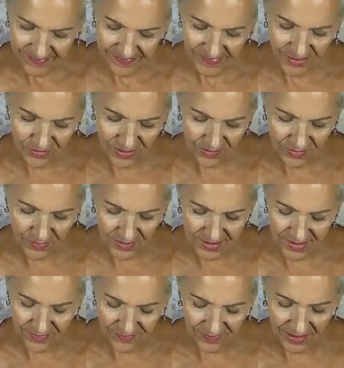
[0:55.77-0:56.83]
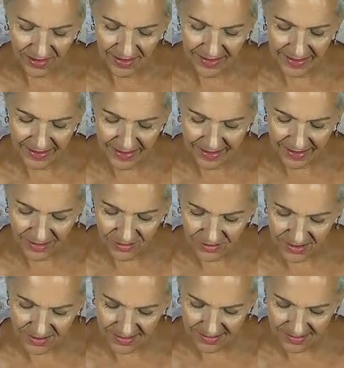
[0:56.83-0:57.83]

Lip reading: Oh, that one wants to fly it out.